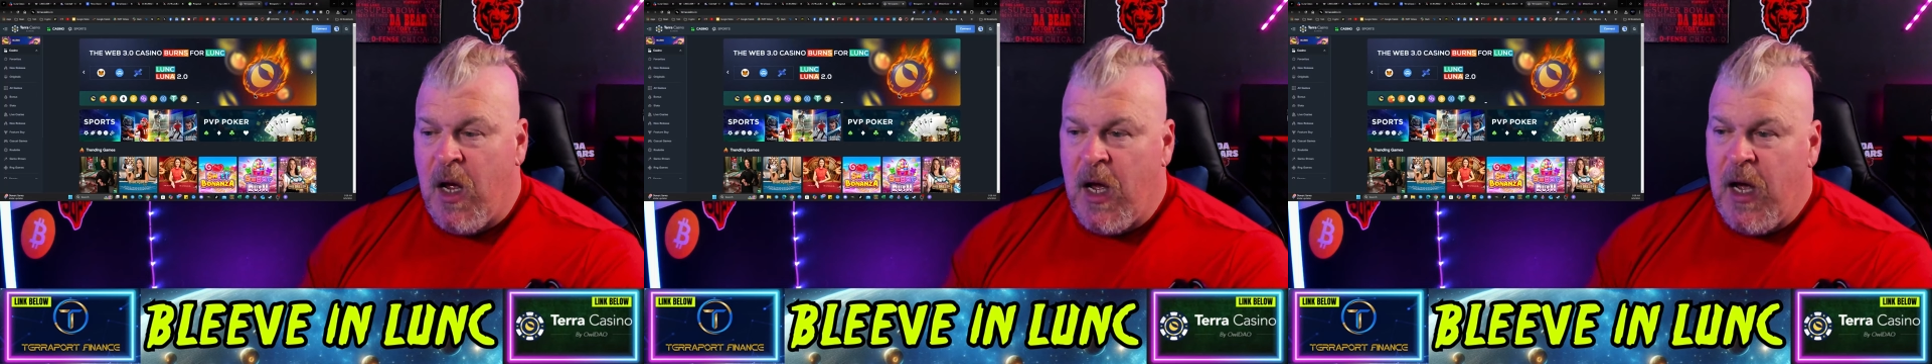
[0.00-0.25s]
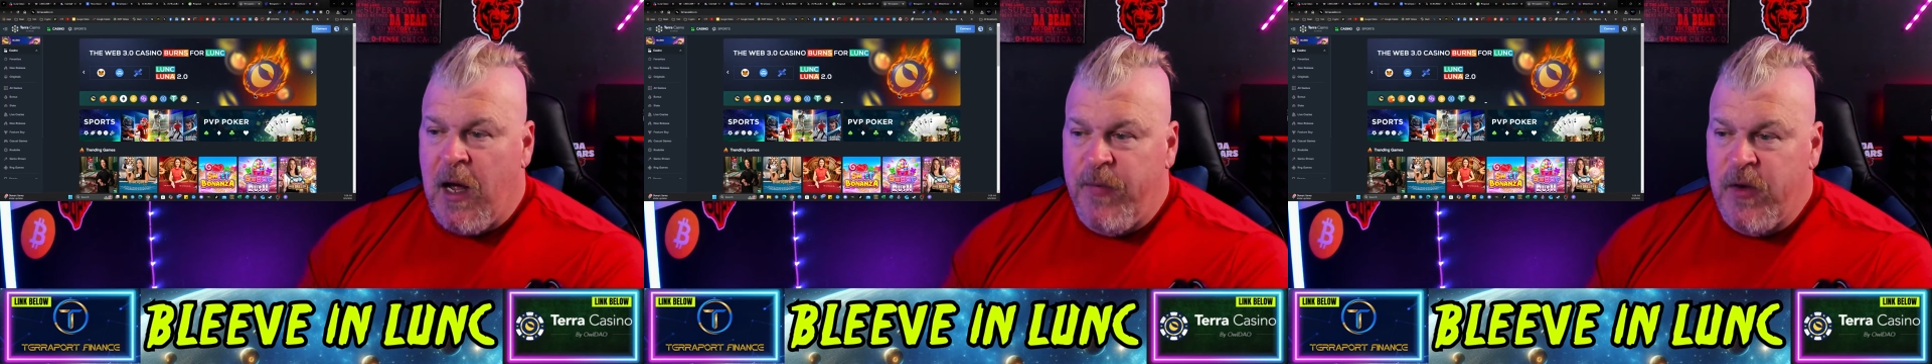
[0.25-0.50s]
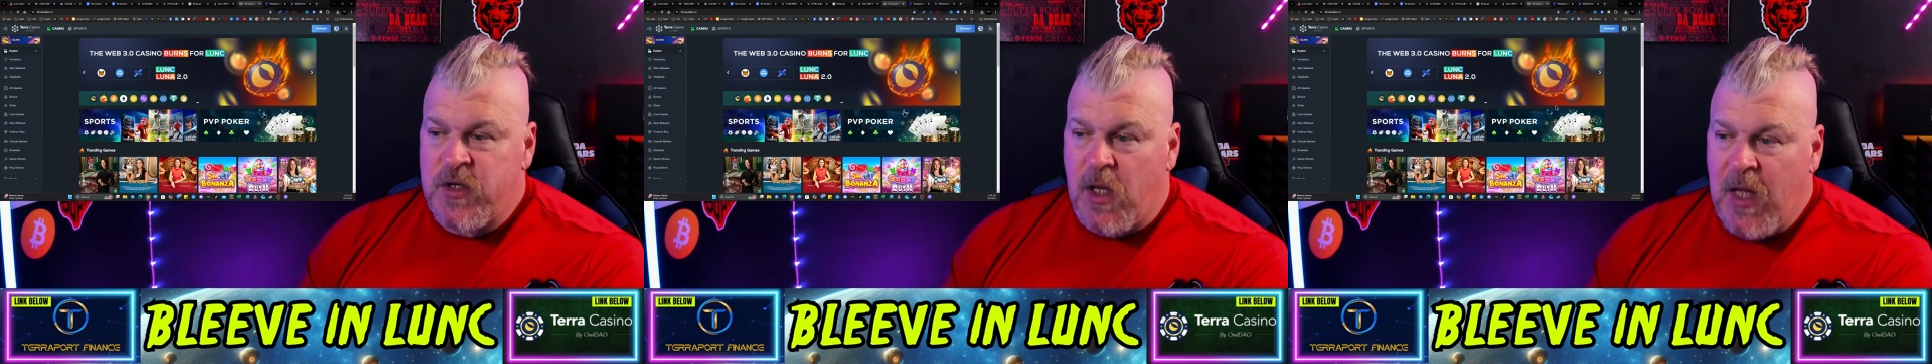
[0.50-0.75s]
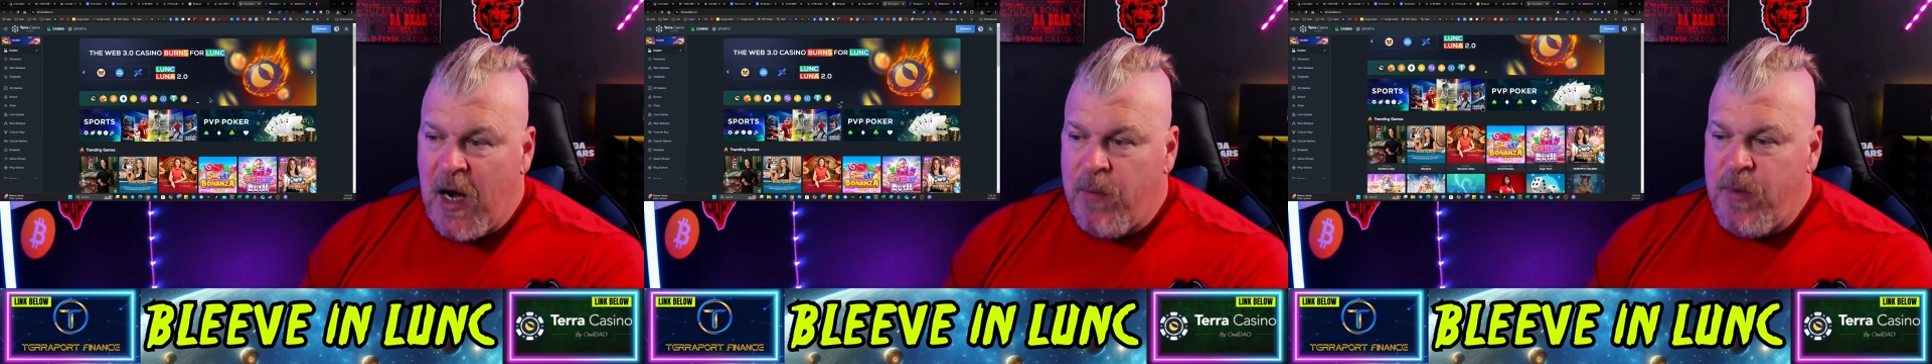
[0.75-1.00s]
uh, there's a
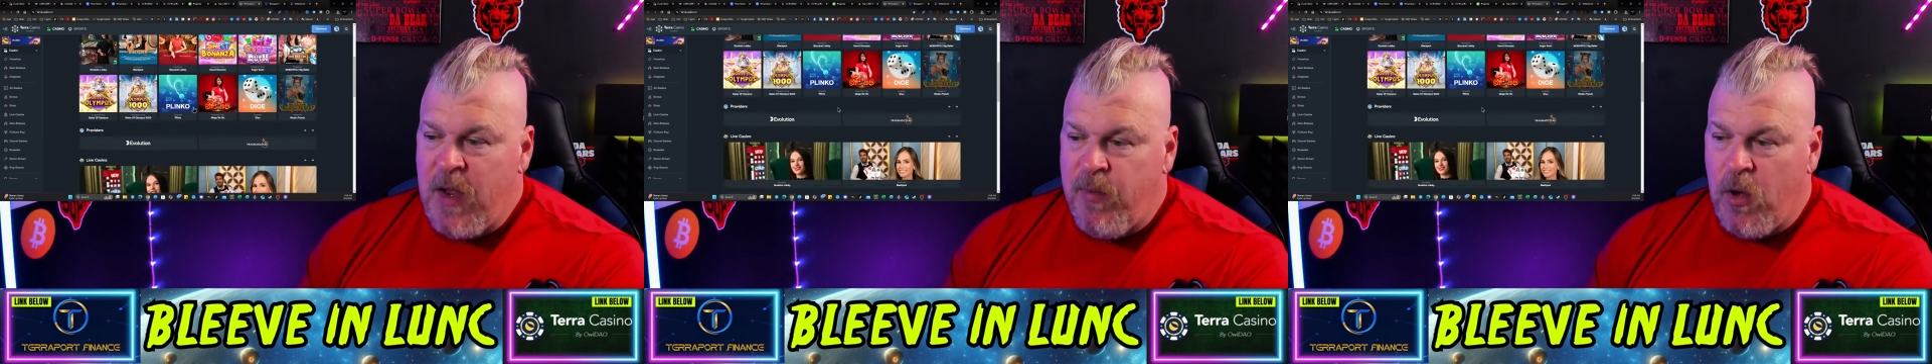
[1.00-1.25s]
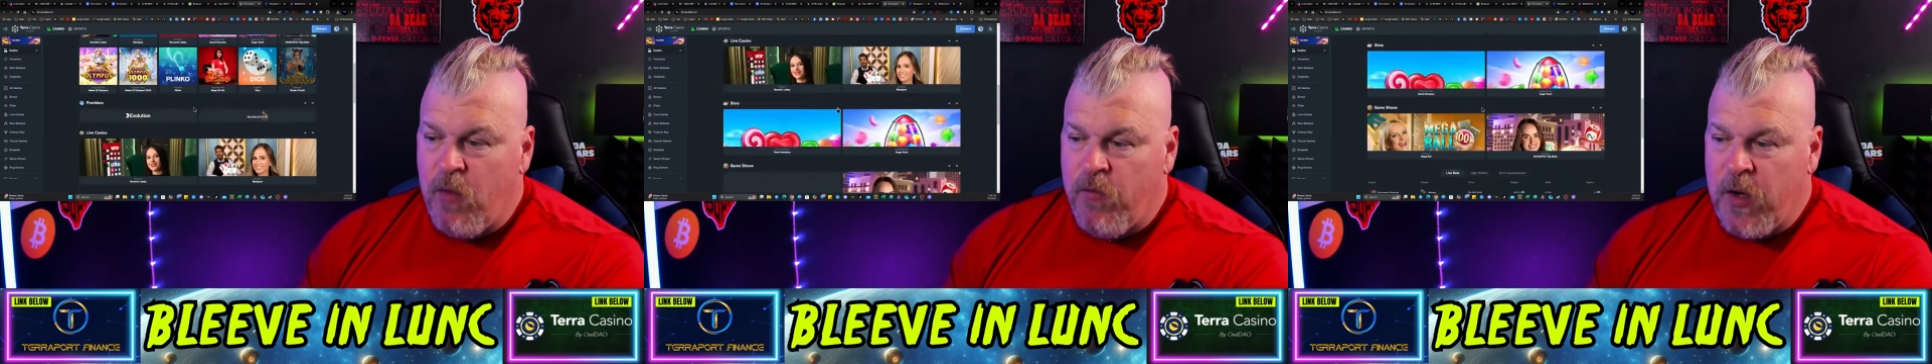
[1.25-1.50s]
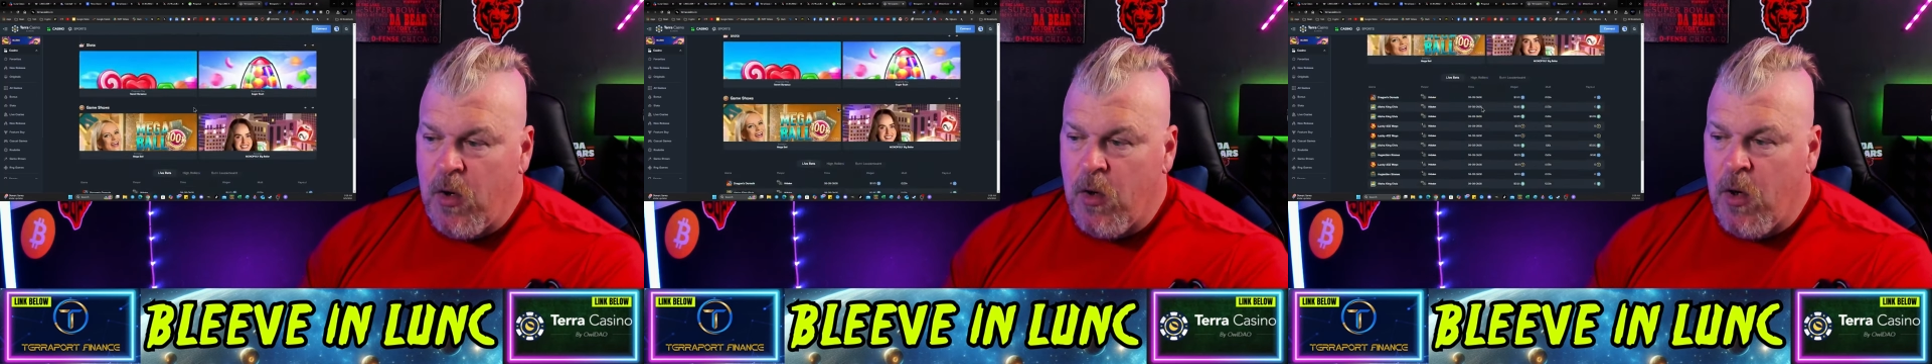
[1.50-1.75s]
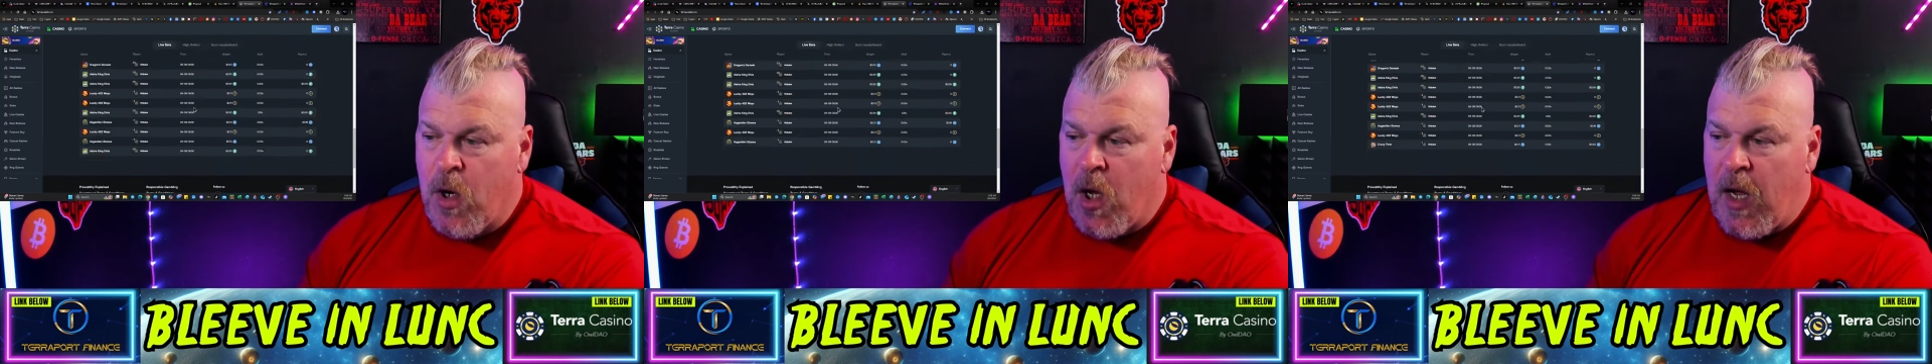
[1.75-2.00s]
lot of people over
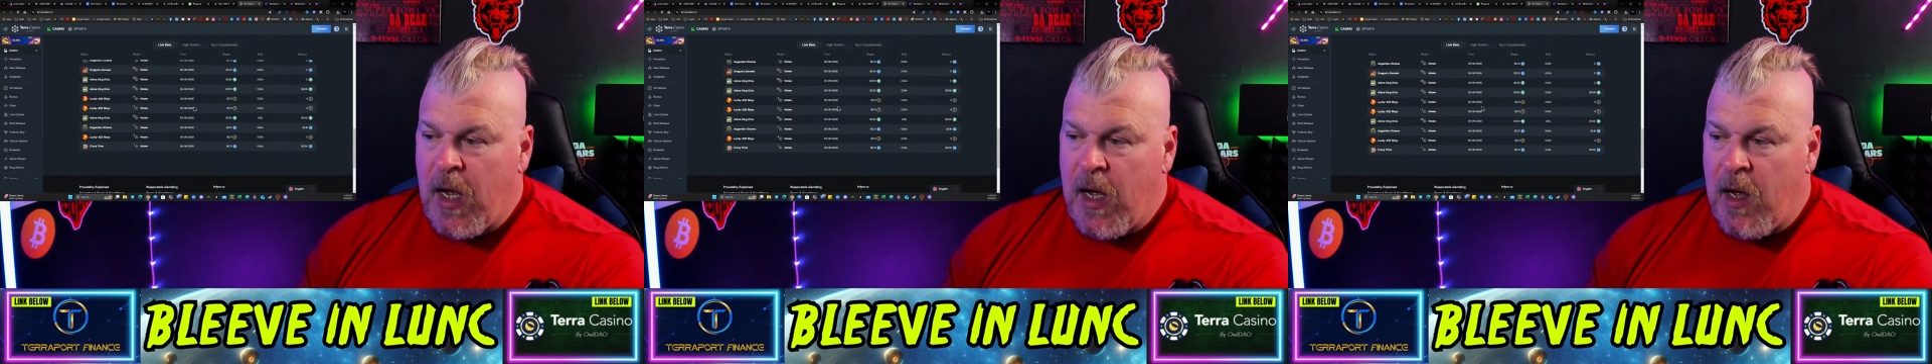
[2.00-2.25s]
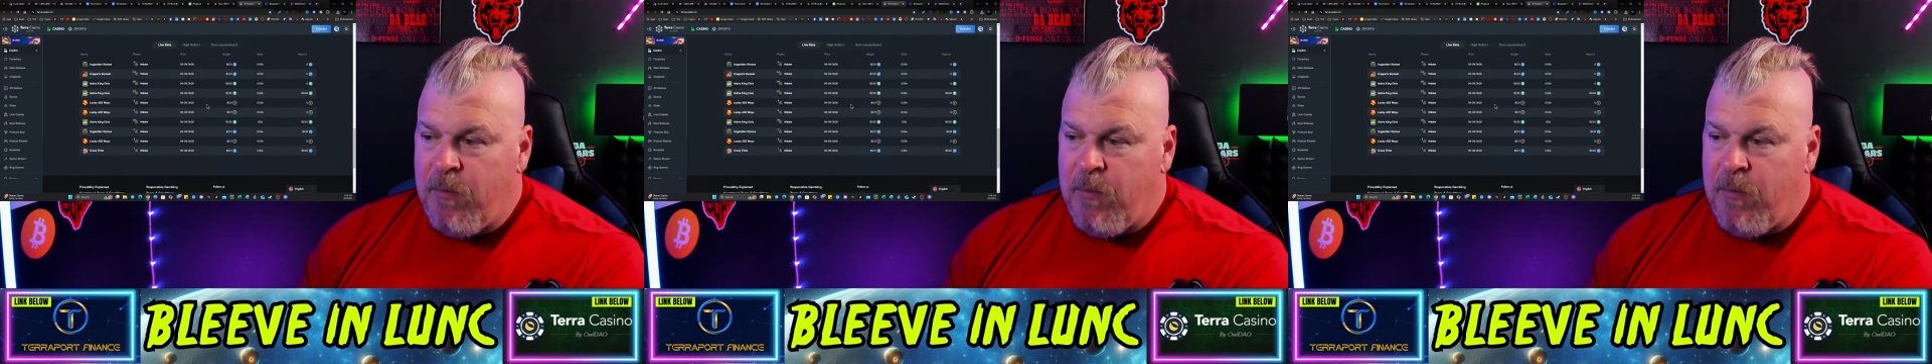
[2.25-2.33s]
here uh,